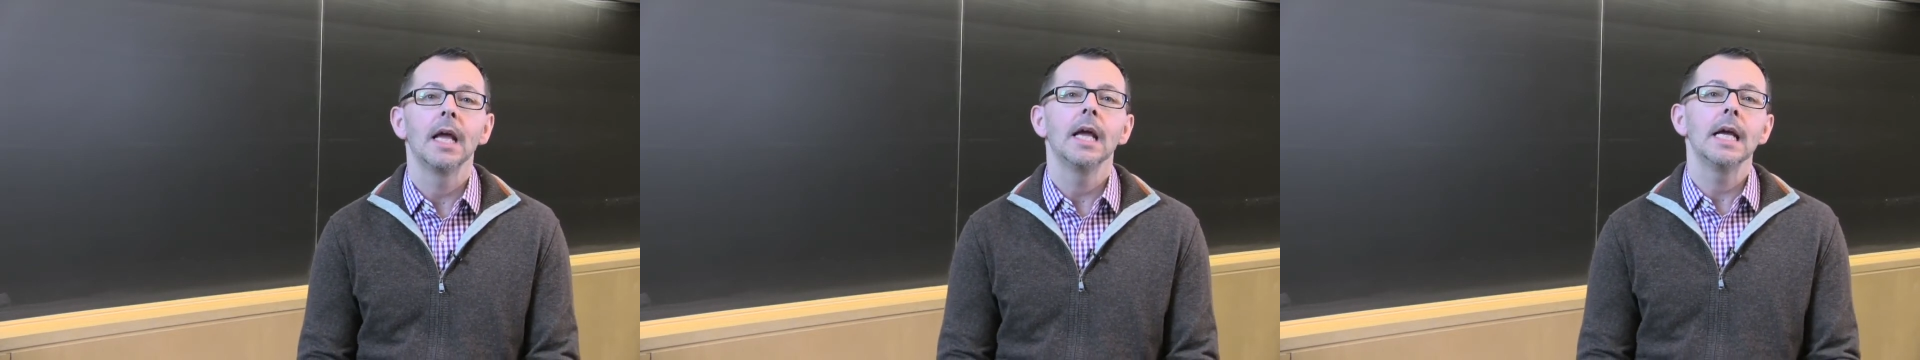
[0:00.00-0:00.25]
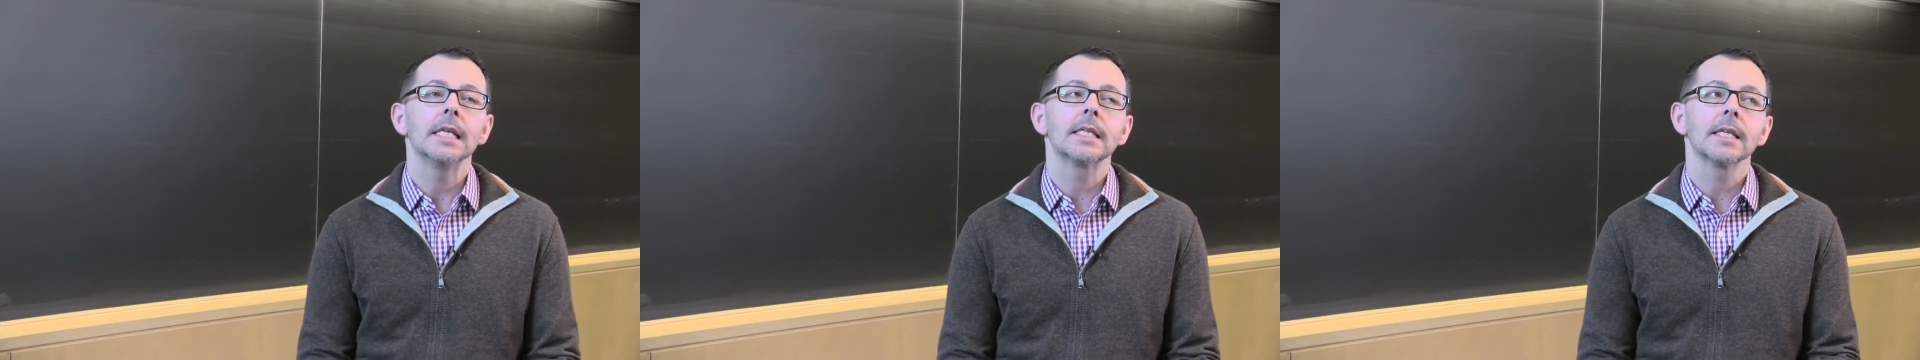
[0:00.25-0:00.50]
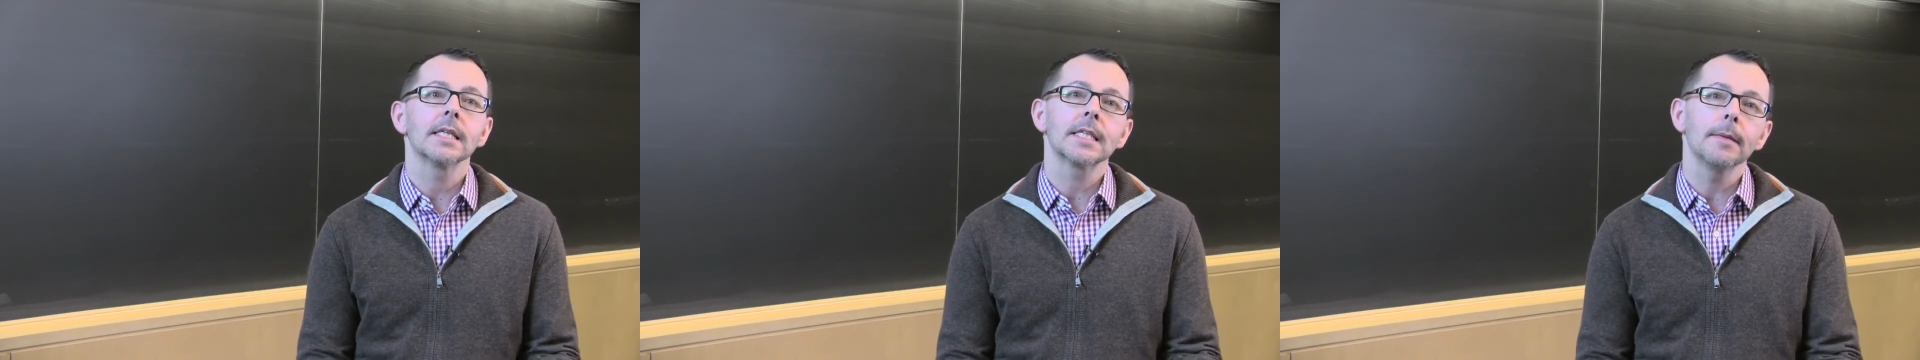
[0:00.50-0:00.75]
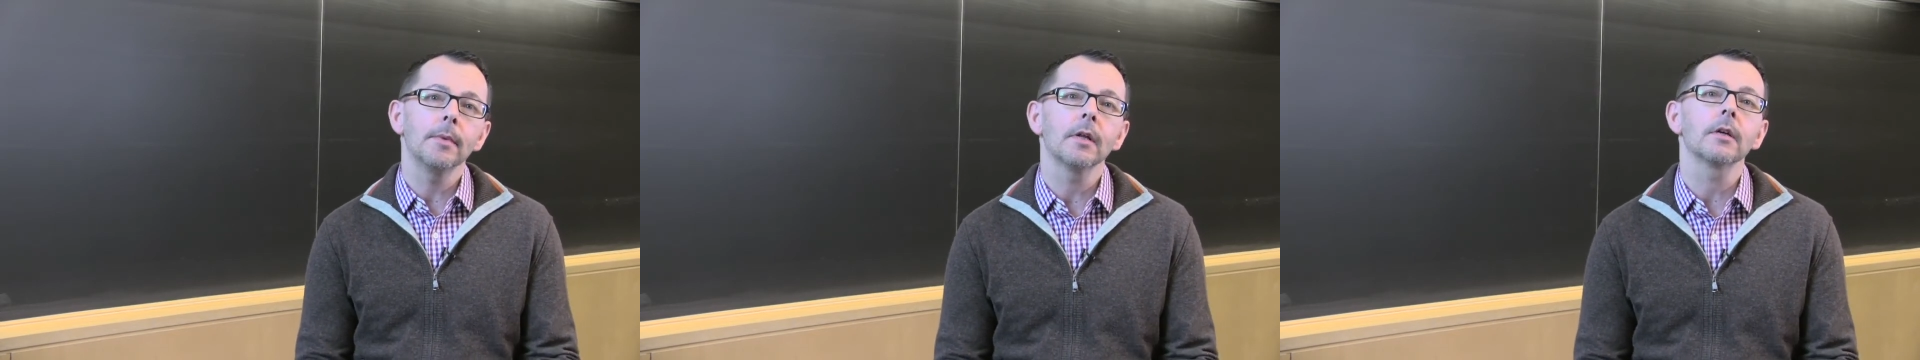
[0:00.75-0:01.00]
It's
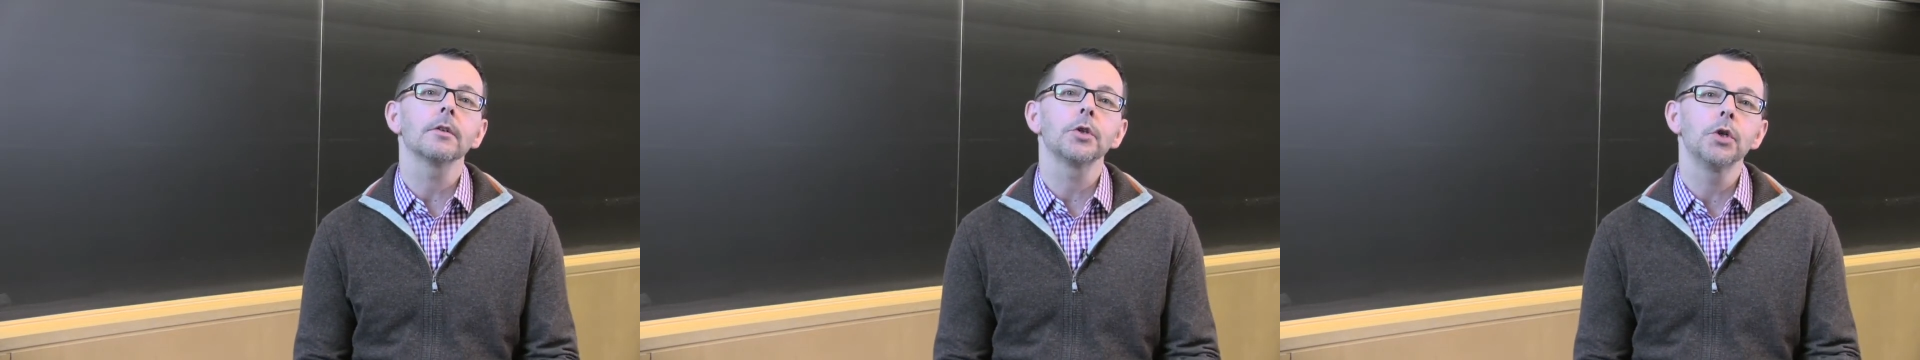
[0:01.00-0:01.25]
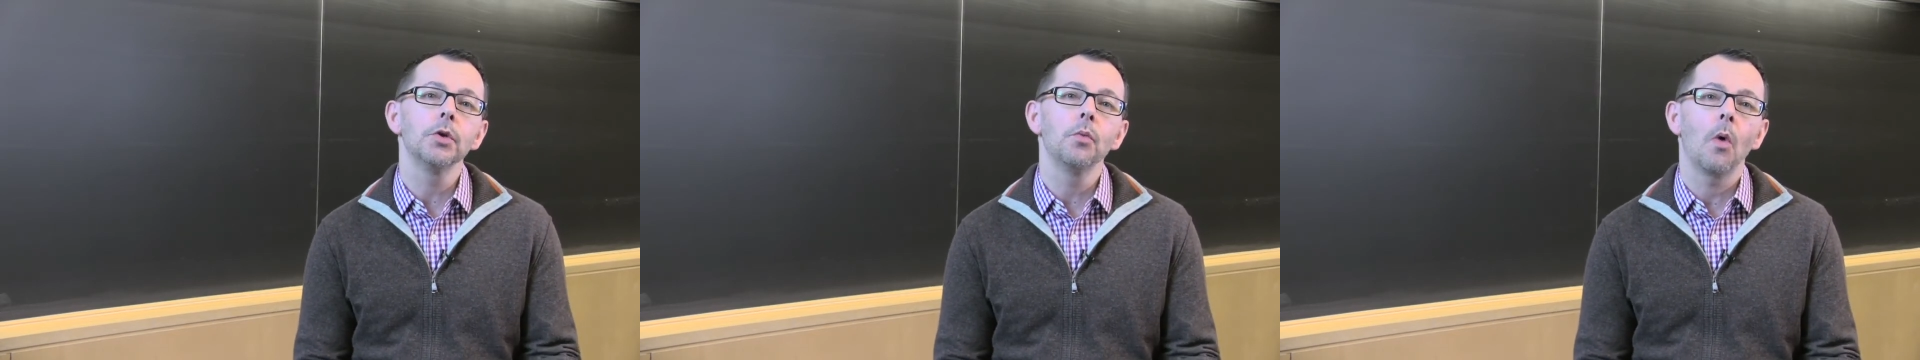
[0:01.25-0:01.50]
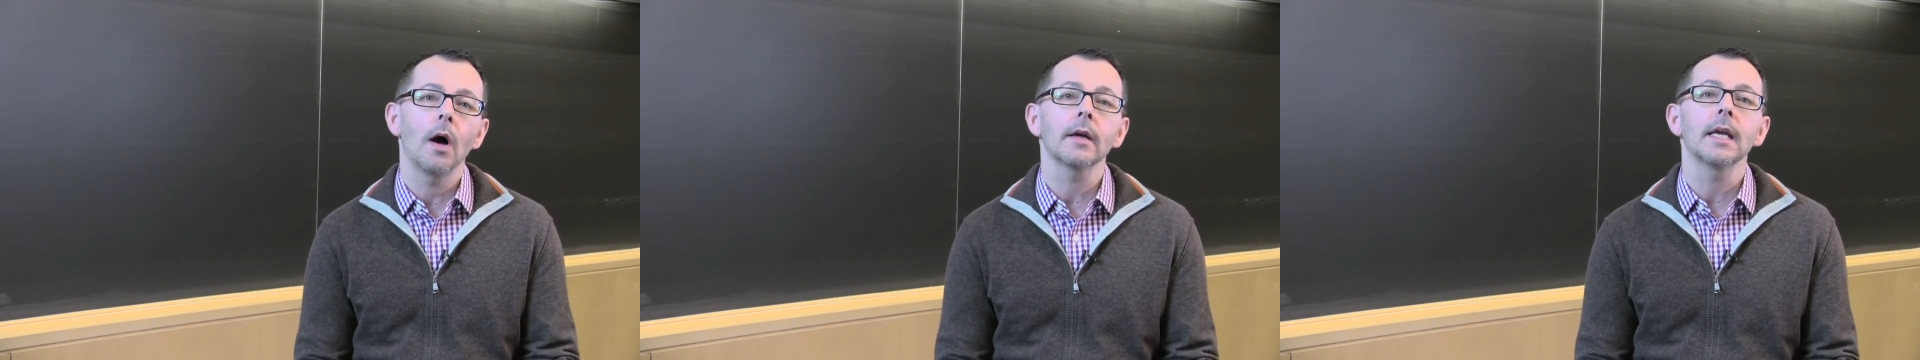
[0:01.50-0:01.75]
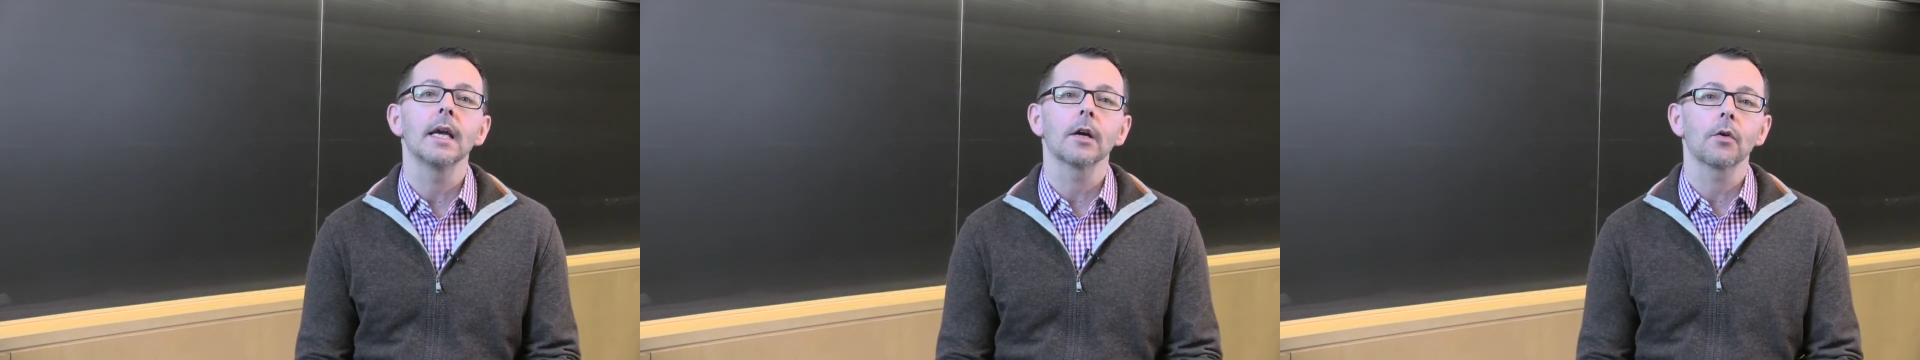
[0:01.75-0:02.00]
similar to
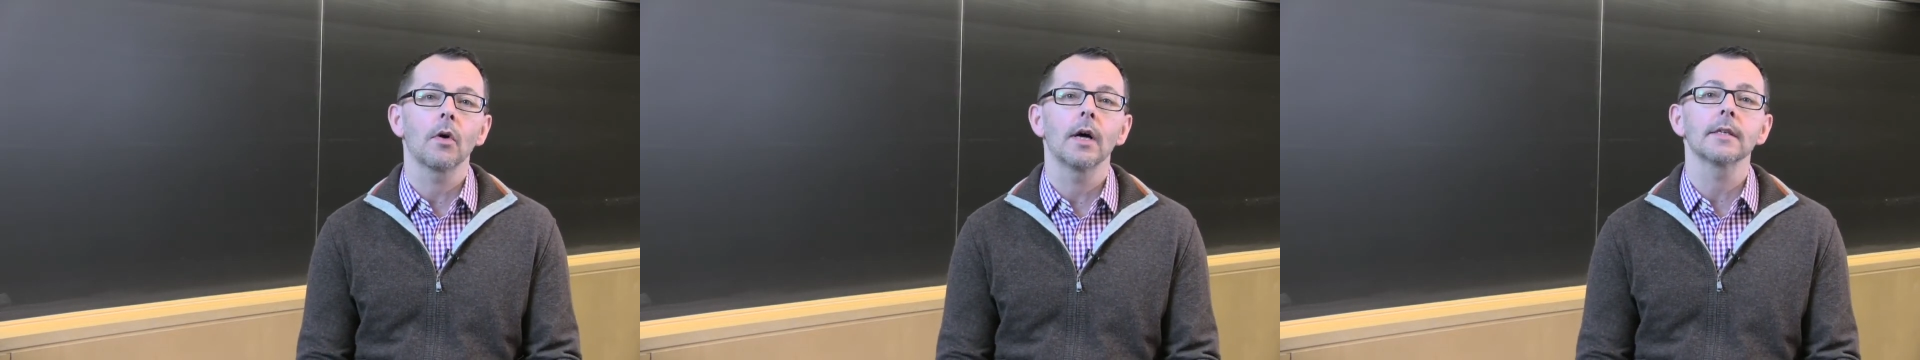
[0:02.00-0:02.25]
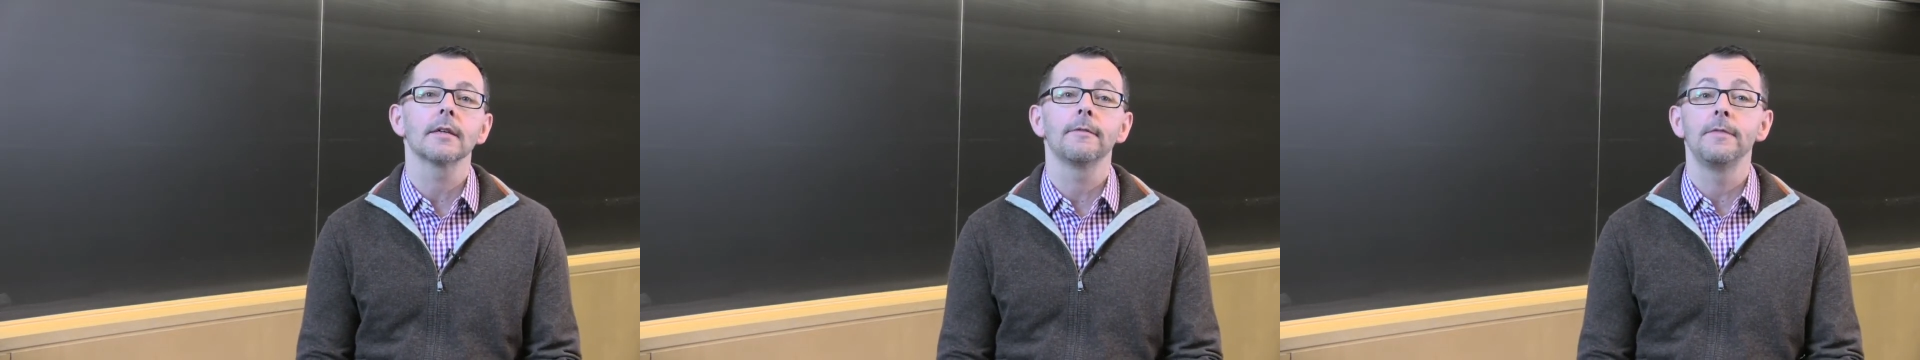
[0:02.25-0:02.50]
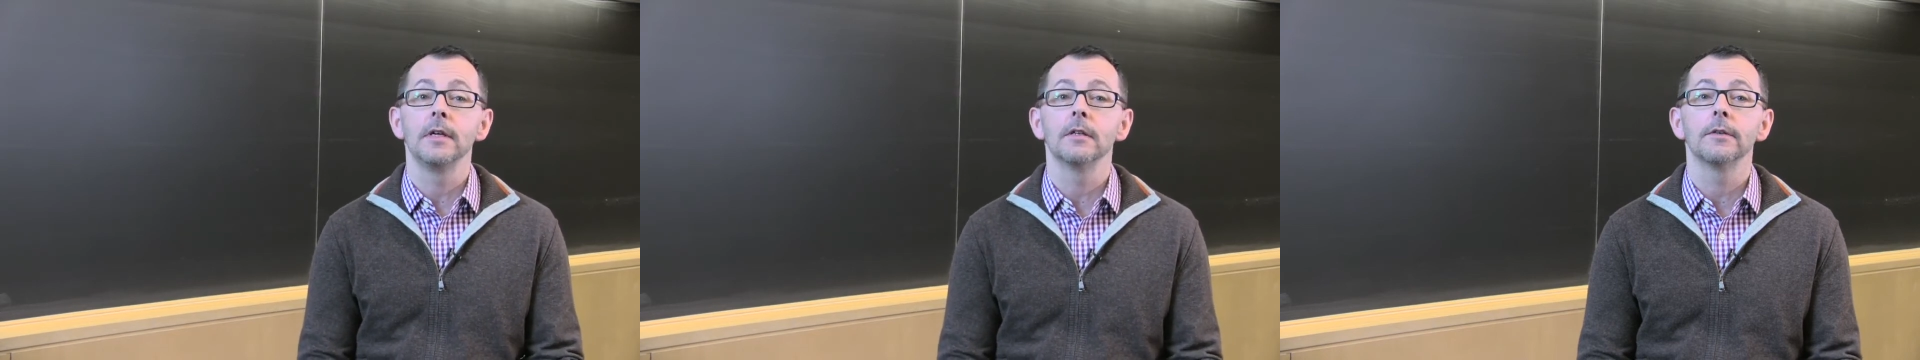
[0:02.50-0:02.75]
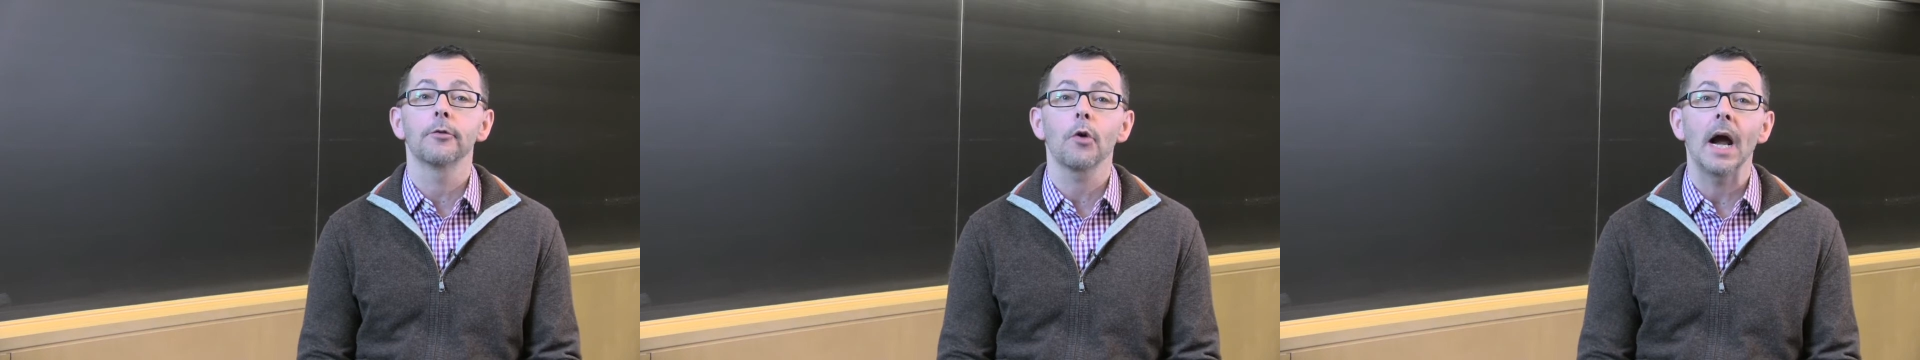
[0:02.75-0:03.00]
walking across a
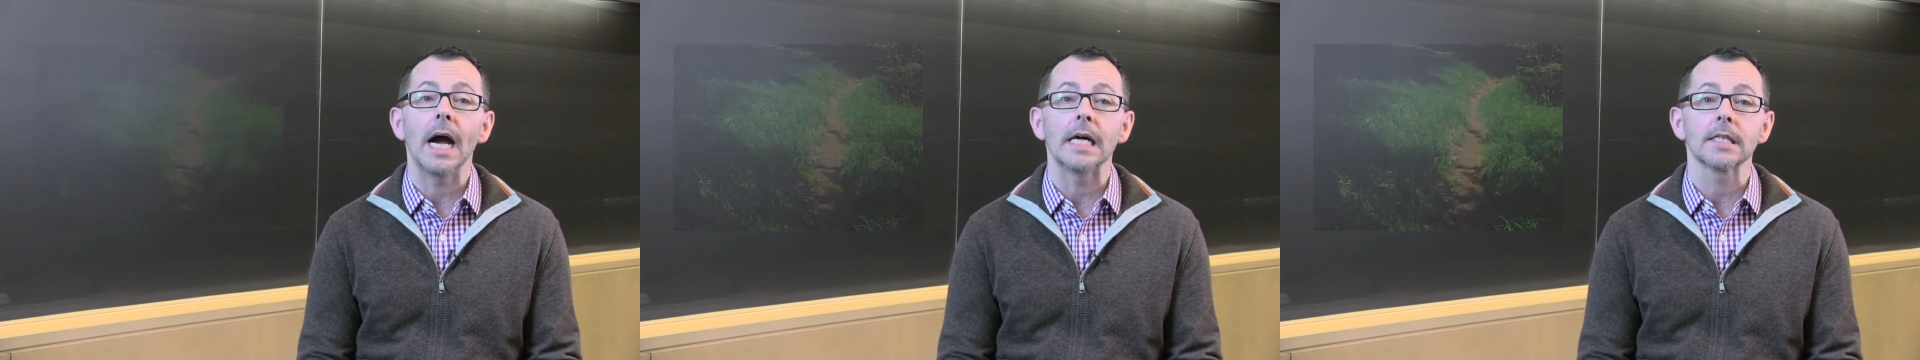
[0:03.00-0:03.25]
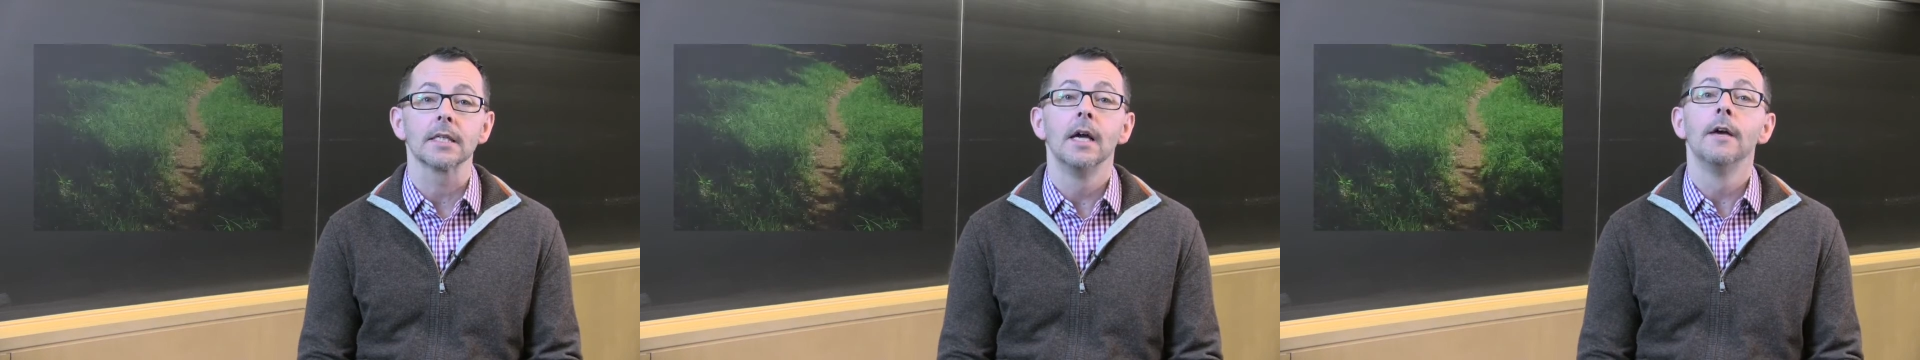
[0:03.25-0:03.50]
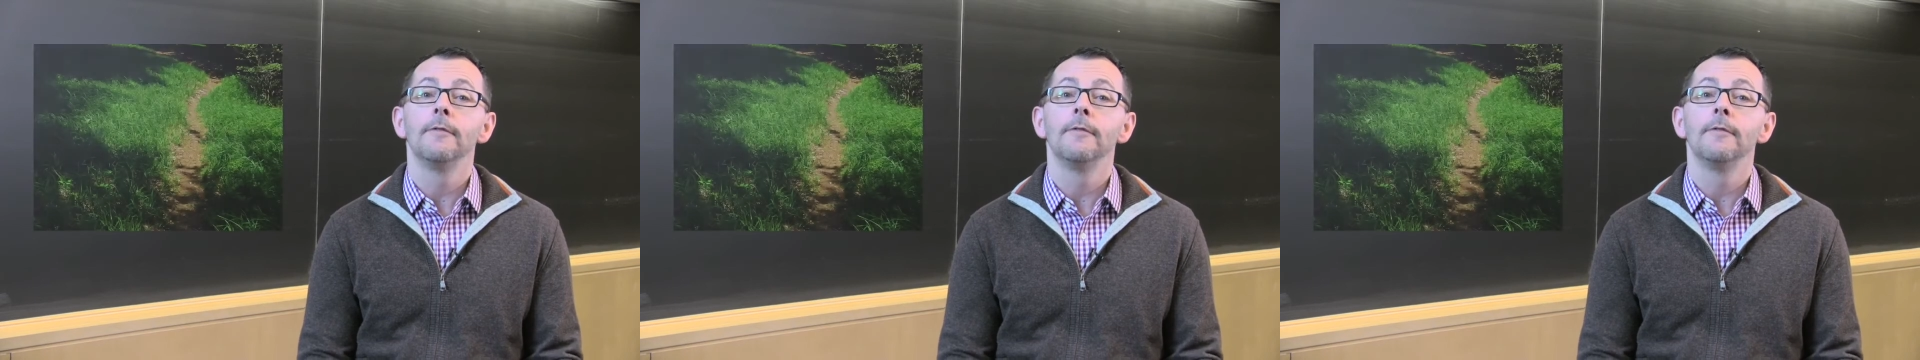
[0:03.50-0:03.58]
field of grass.